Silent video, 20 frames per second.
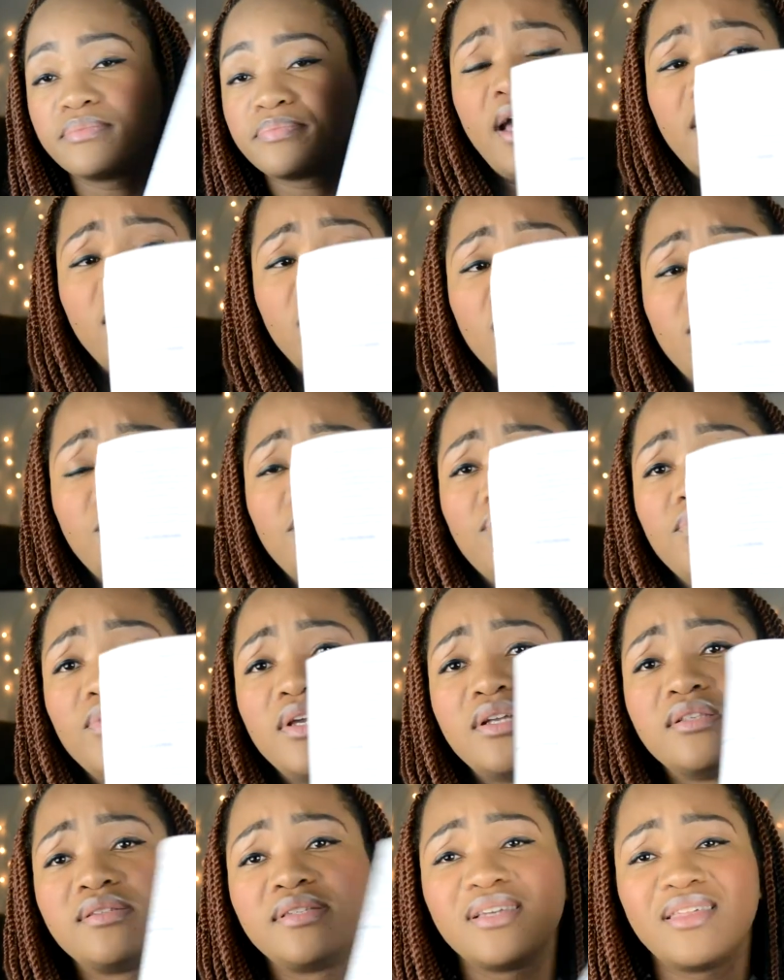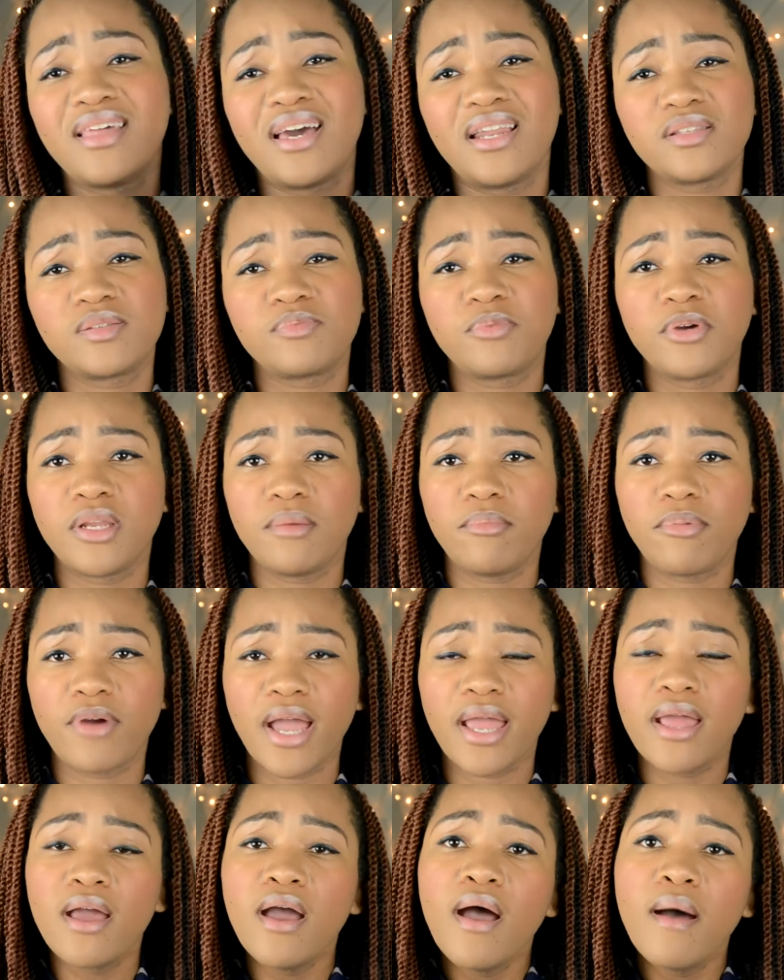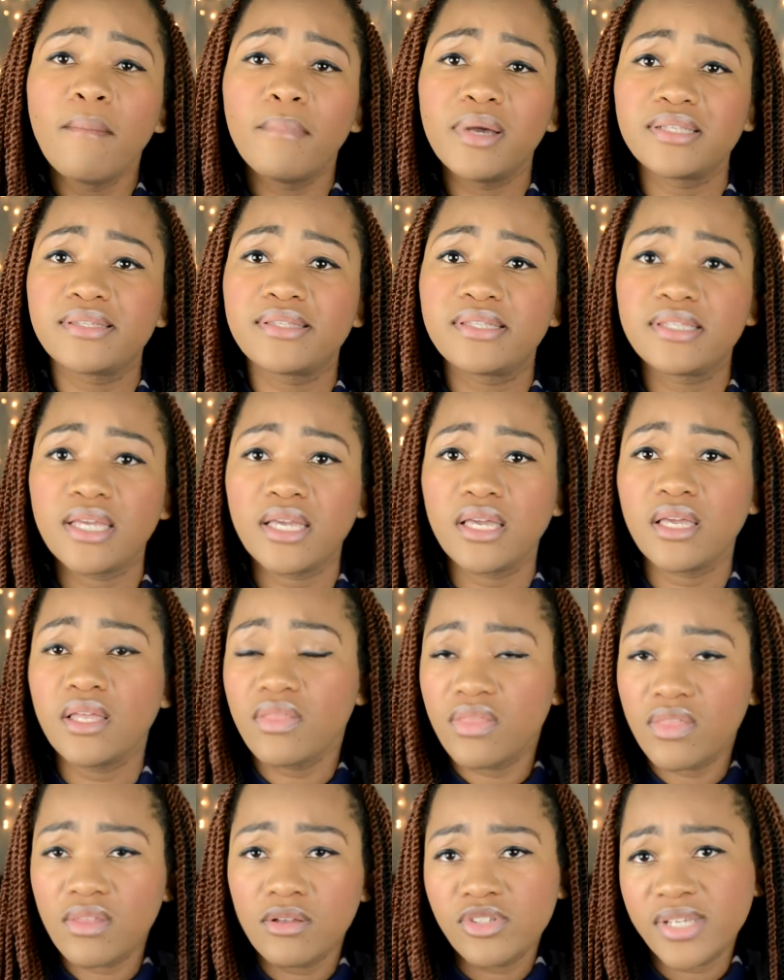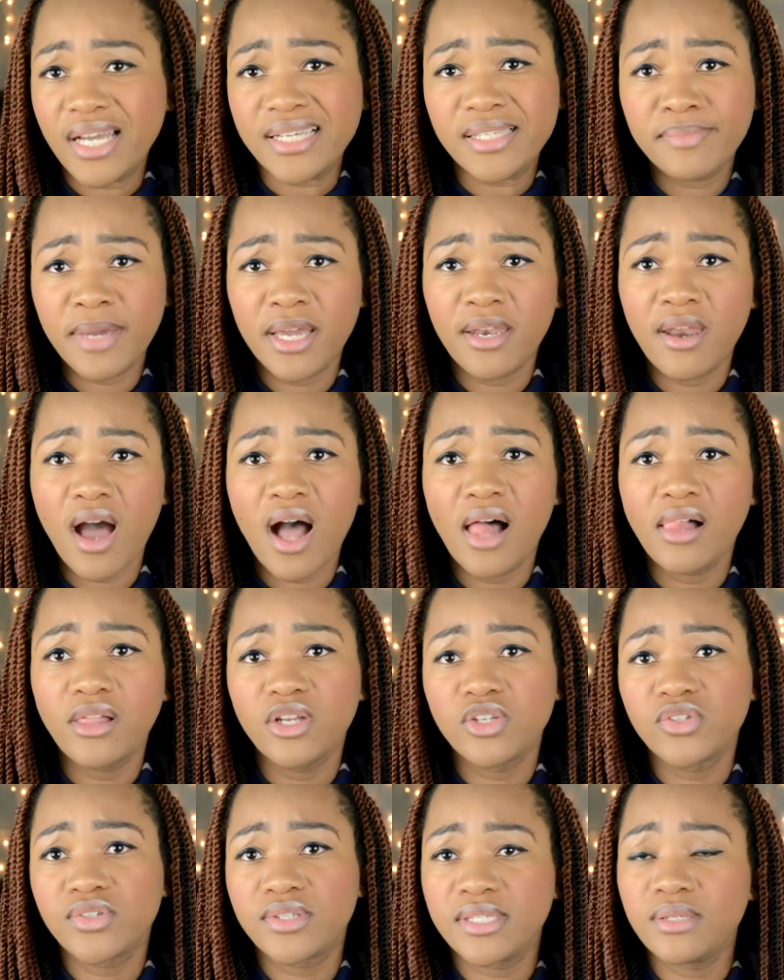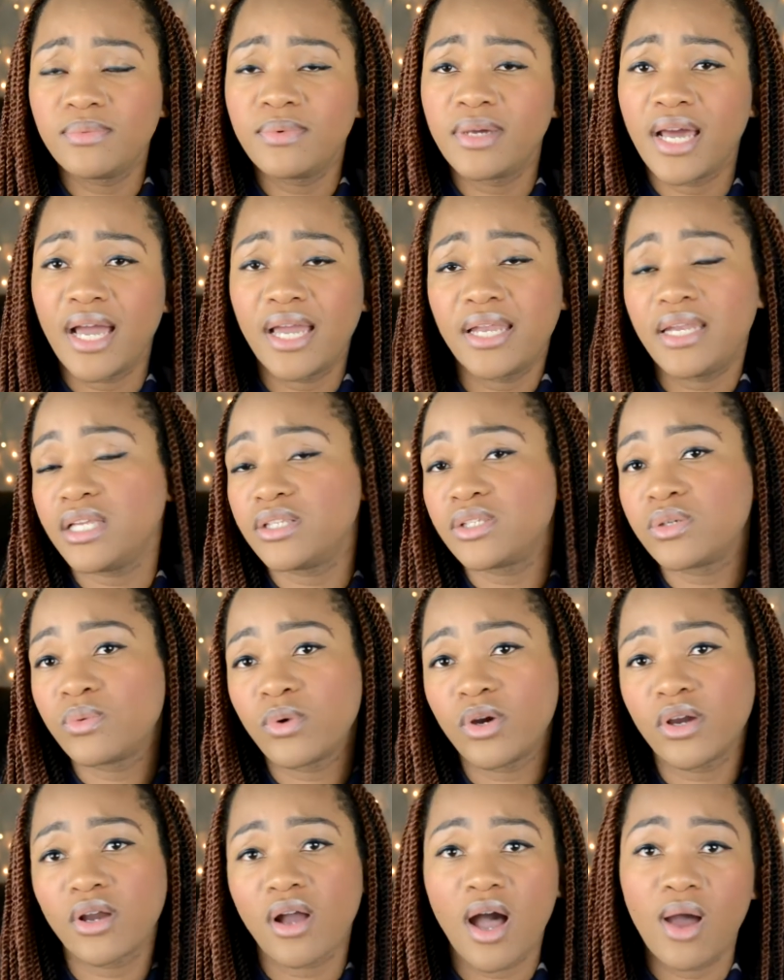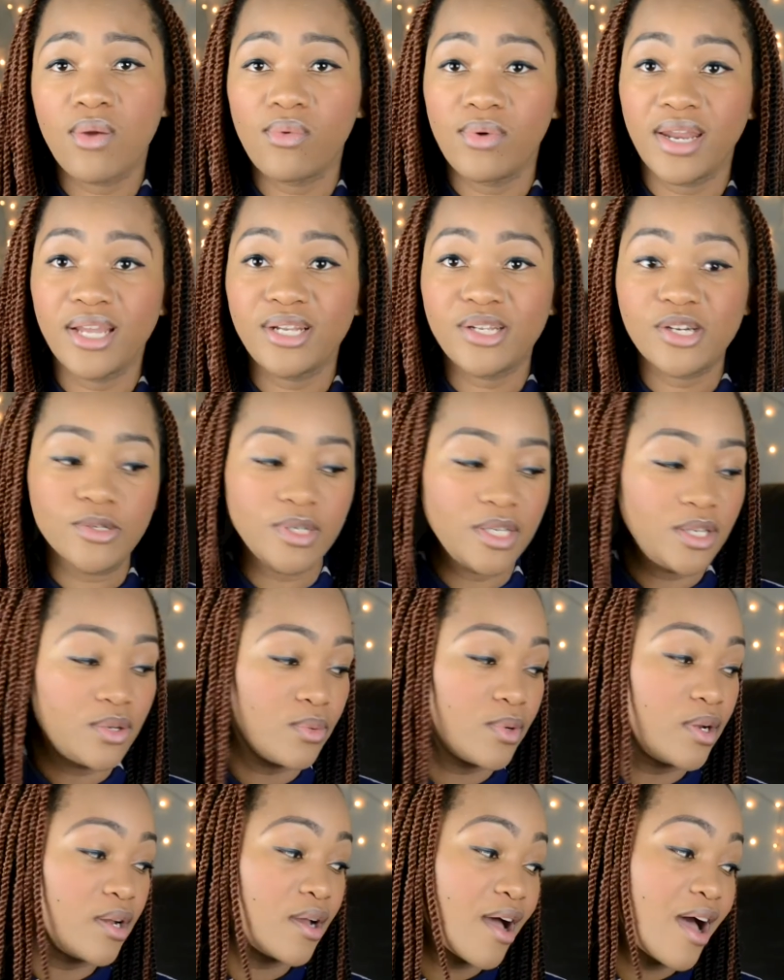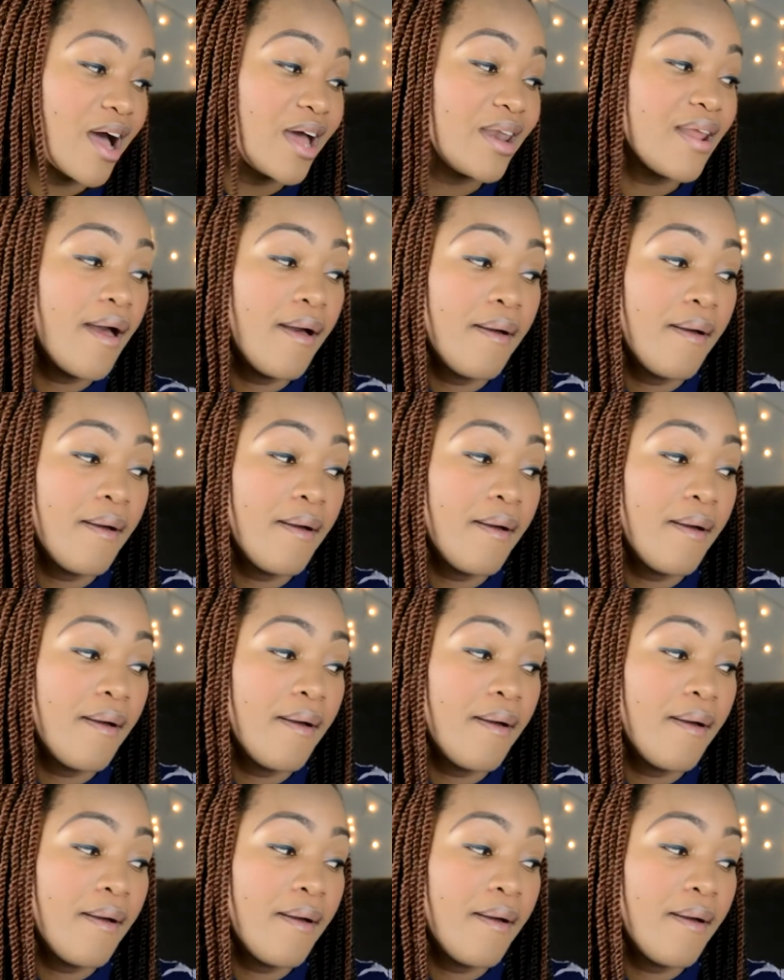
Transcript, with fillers: I don't know if you can see that, it's pretty bright, but see, test my knowledge, see what I need to work on, what I don't need to work on.